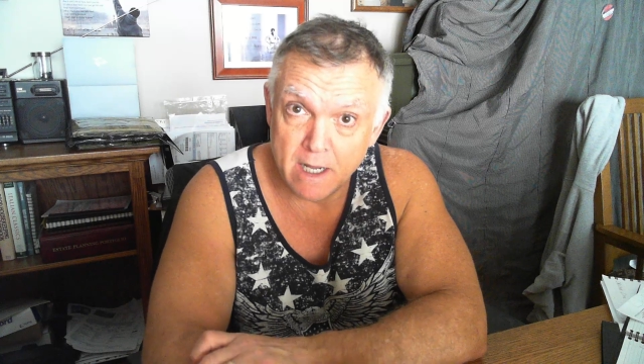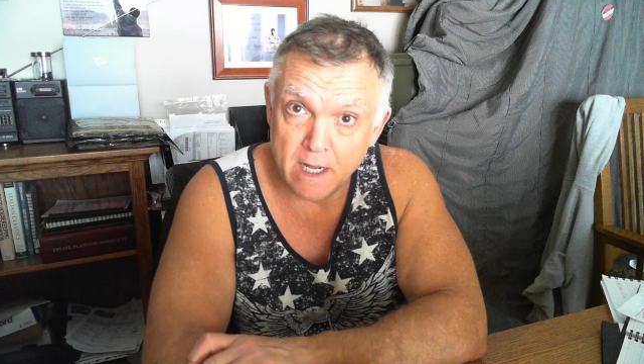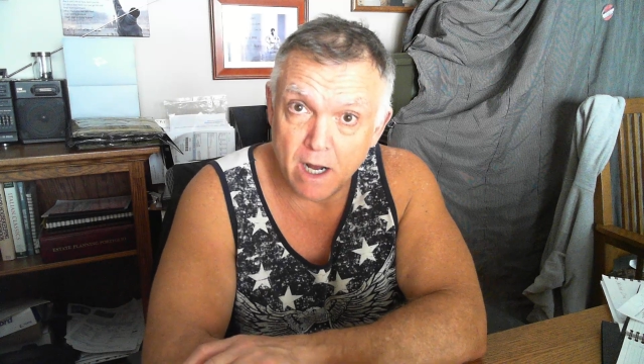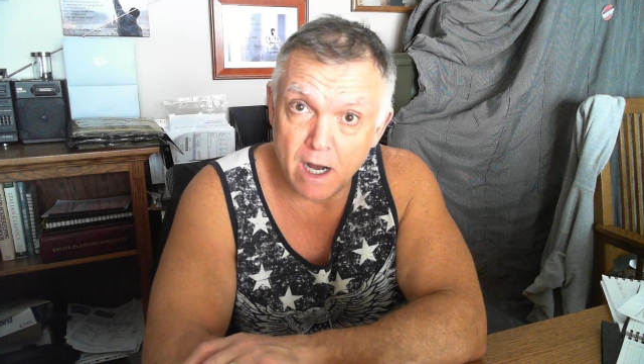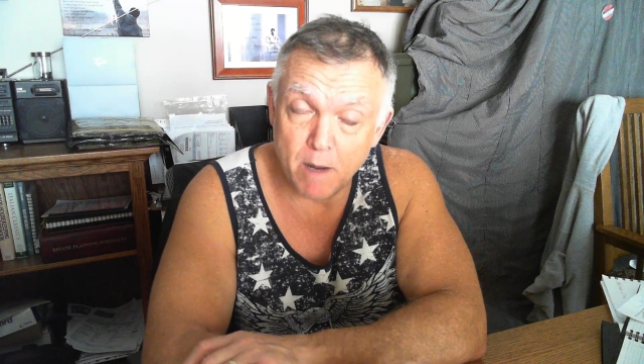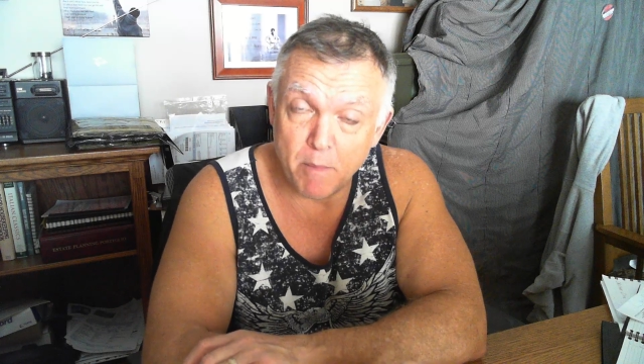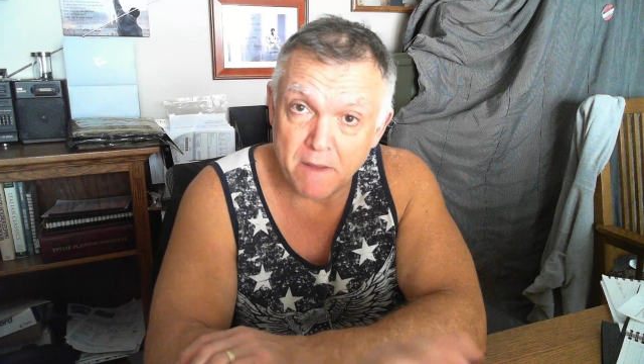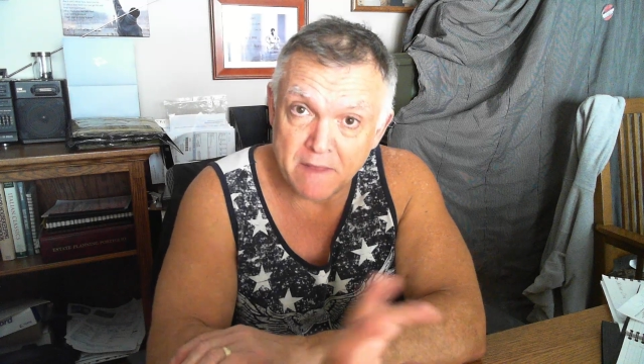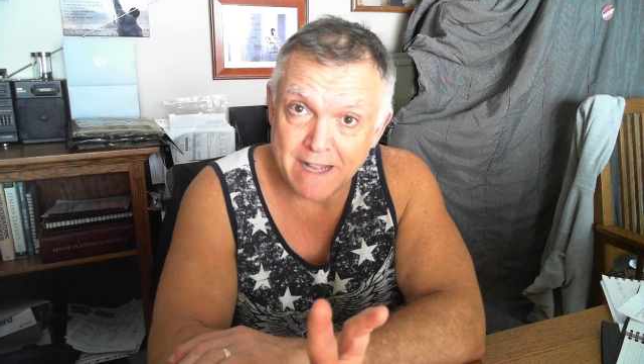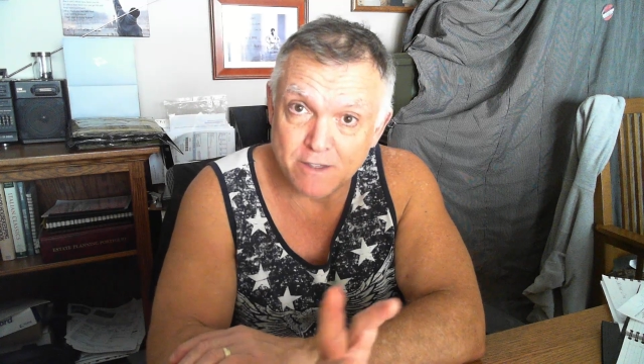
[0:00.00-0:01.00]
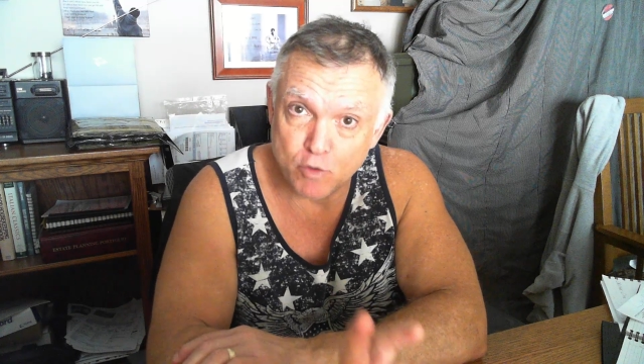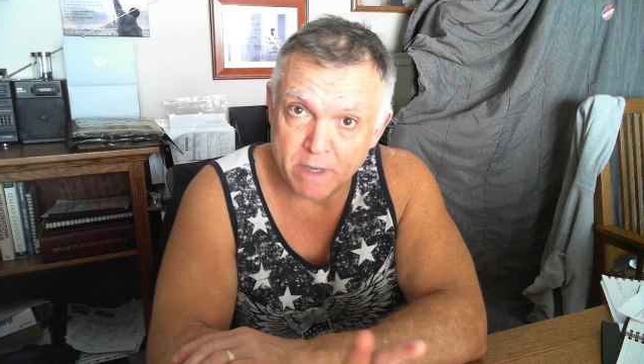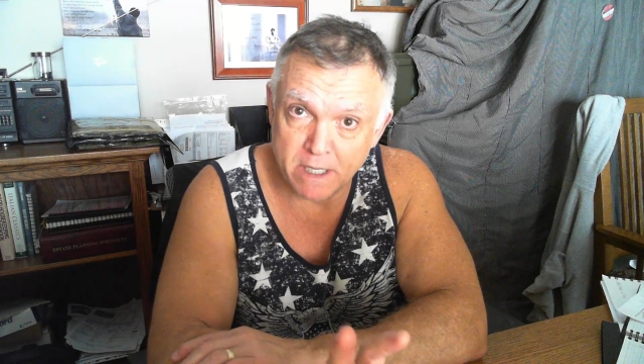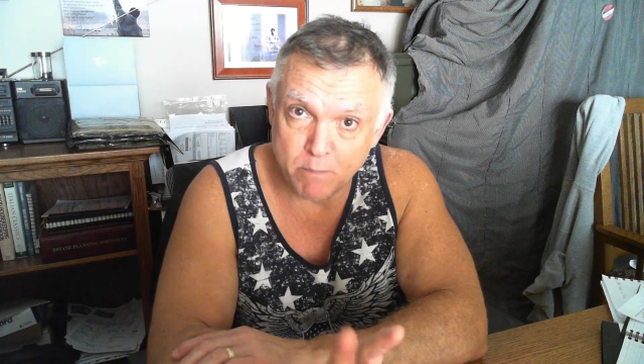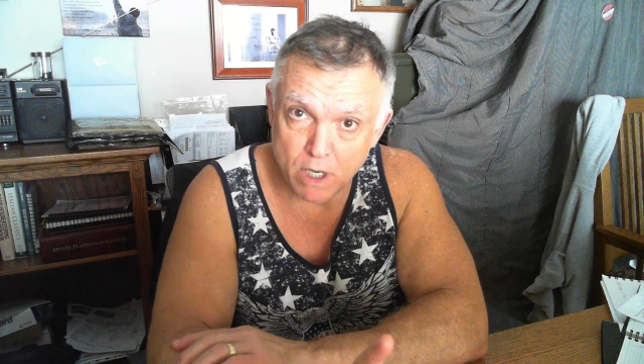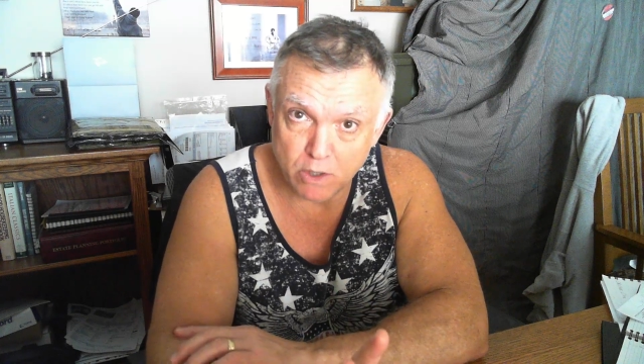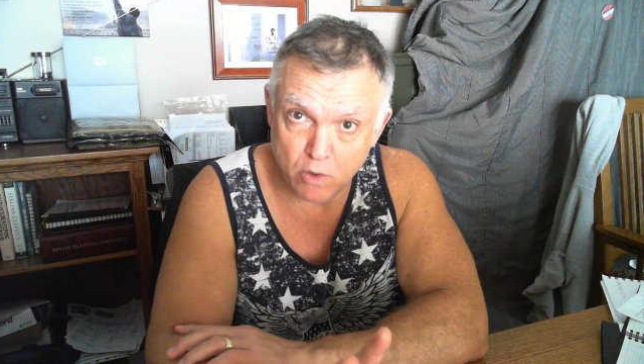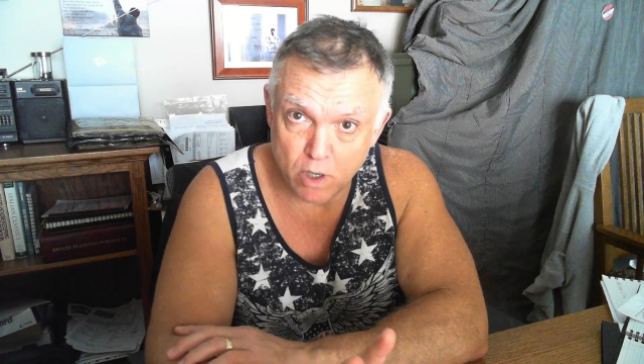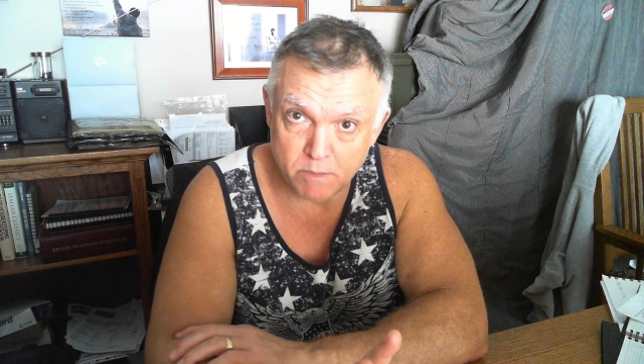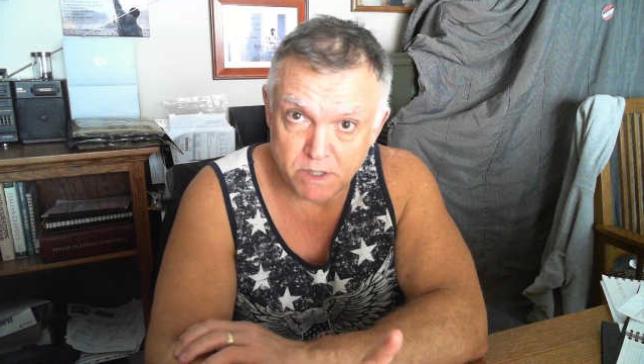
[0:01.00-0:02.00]
And not too many
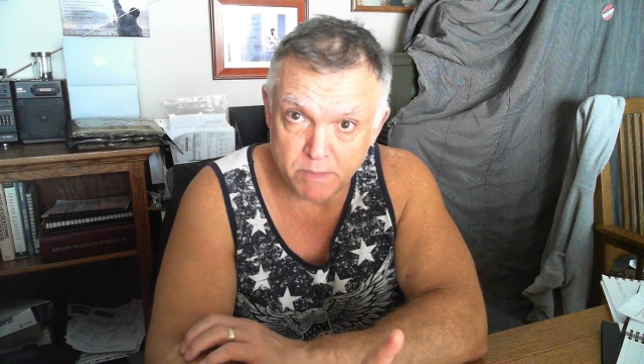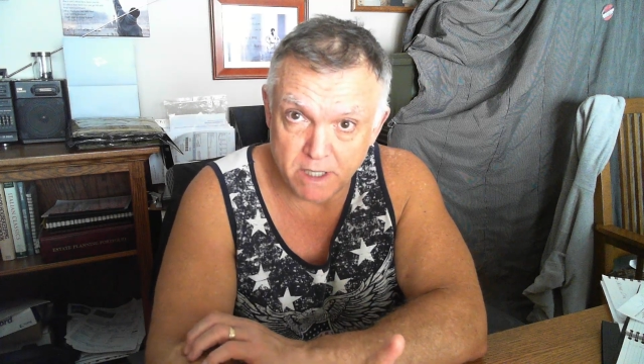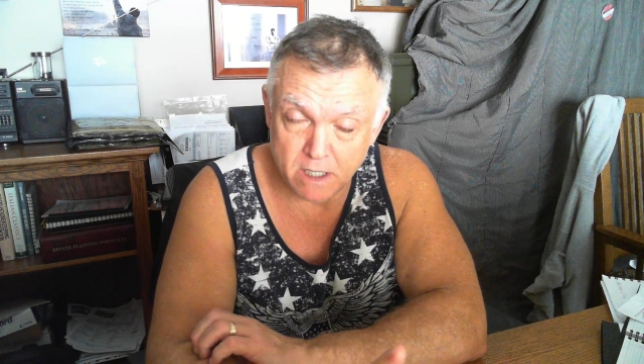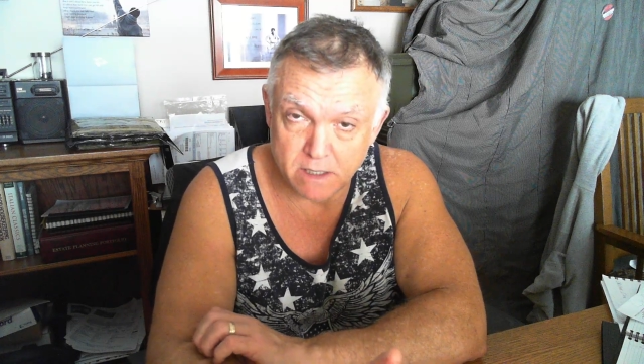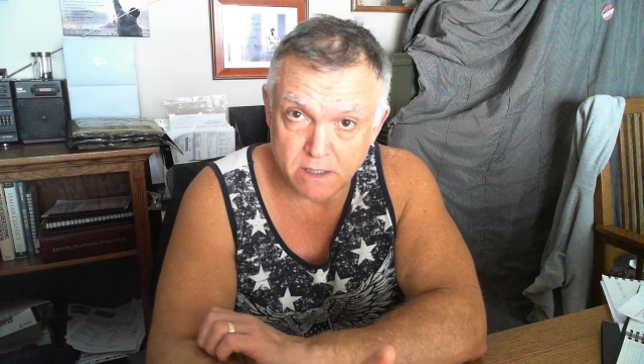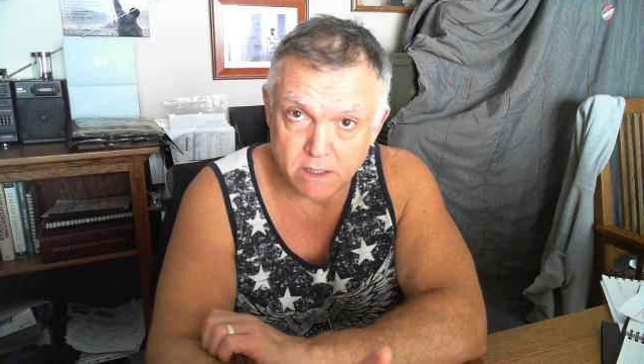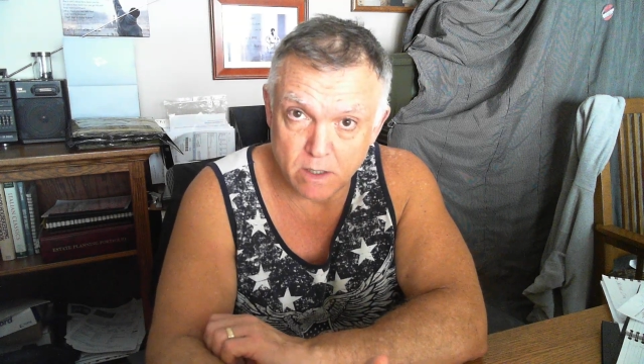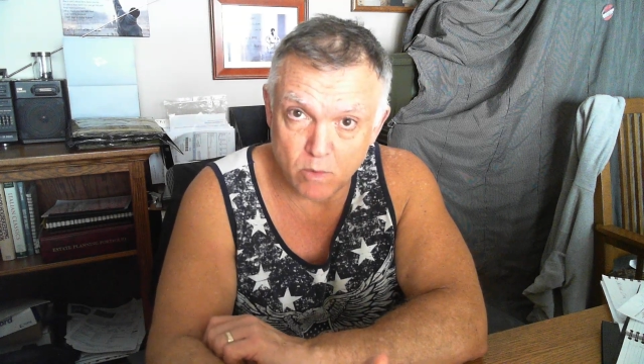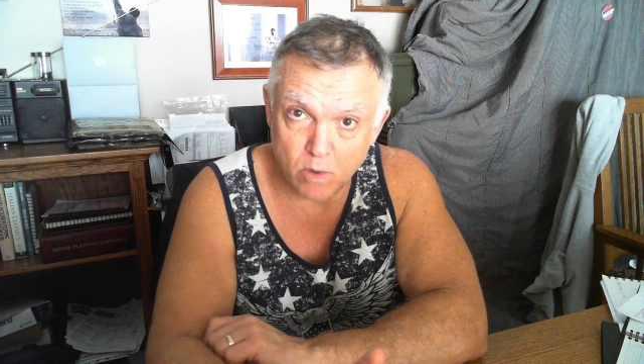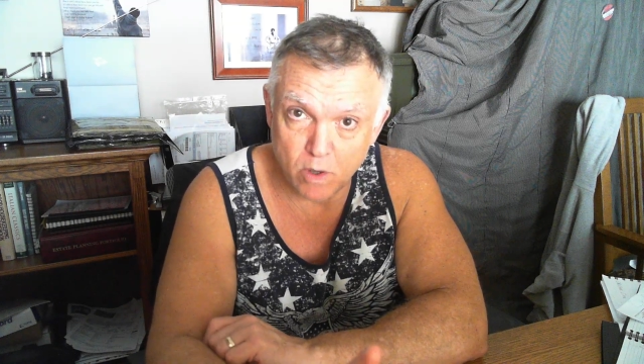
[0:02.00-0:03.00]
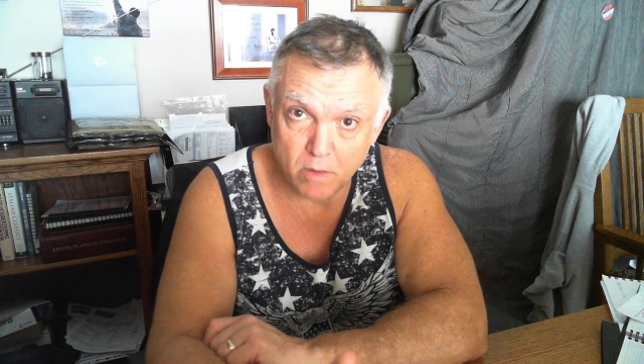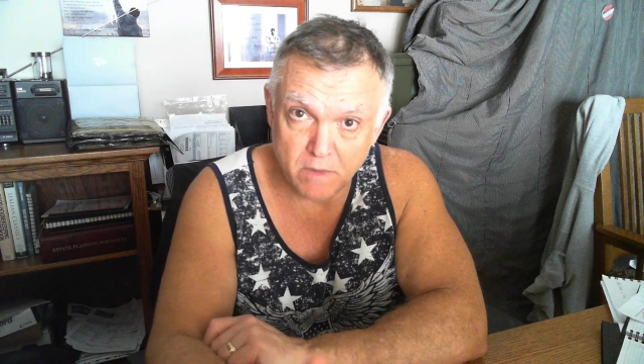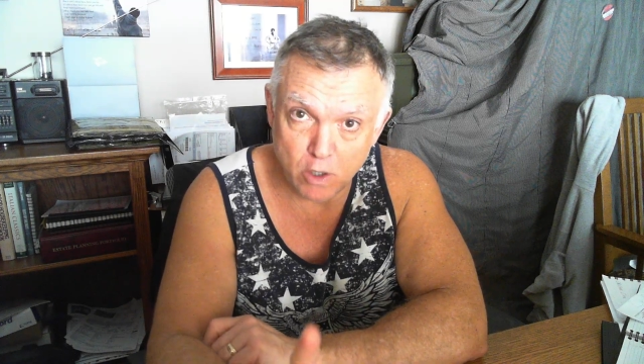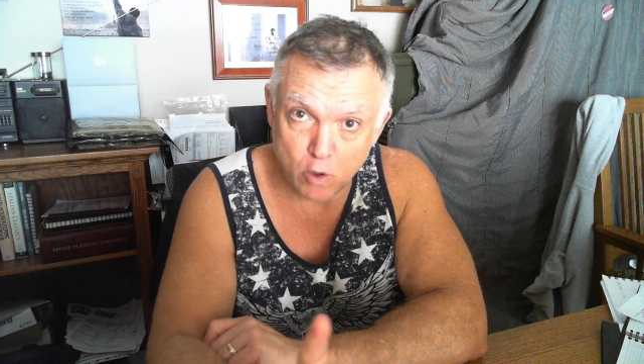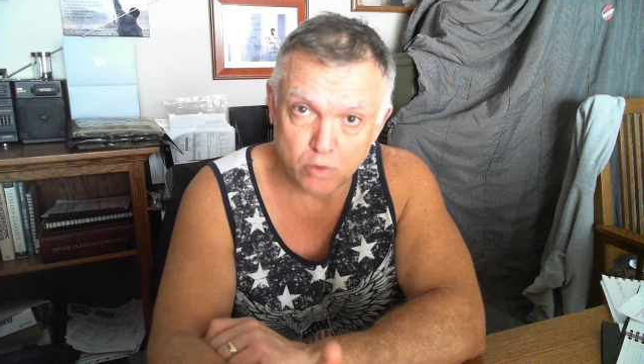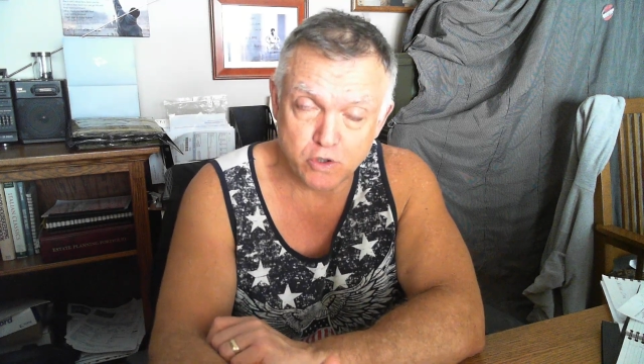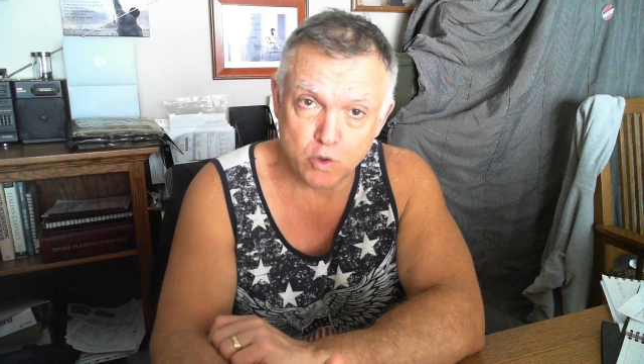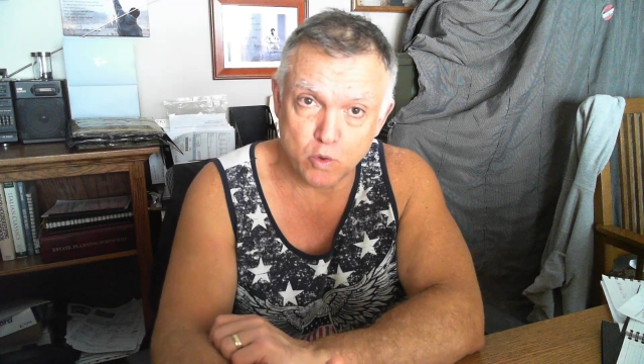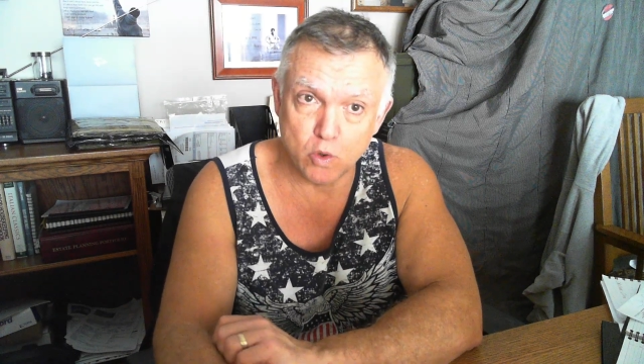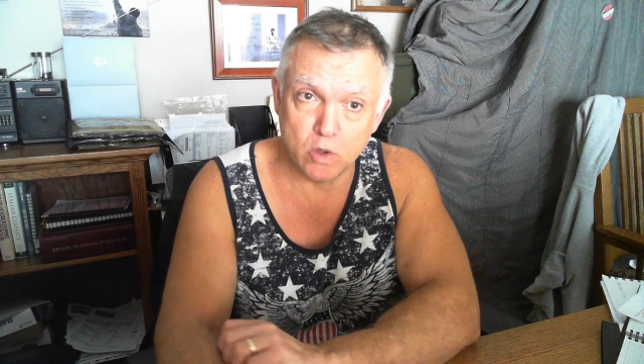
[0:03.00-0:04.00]
breadcrumbs, because the old
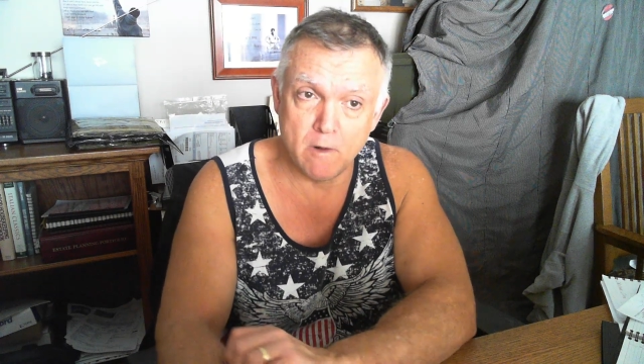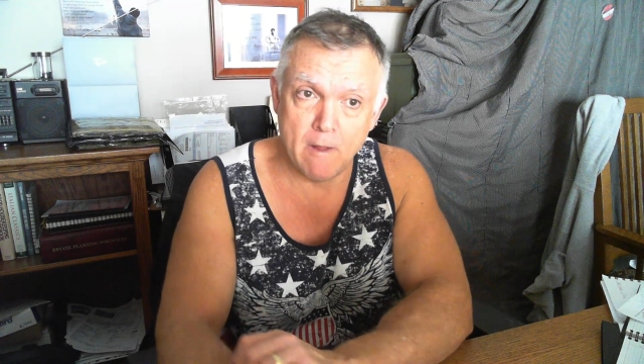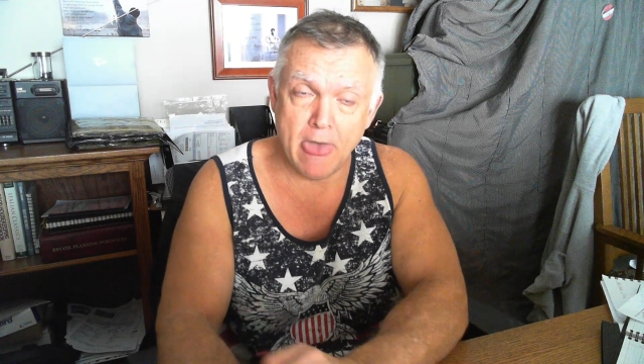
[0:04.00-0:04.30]
school,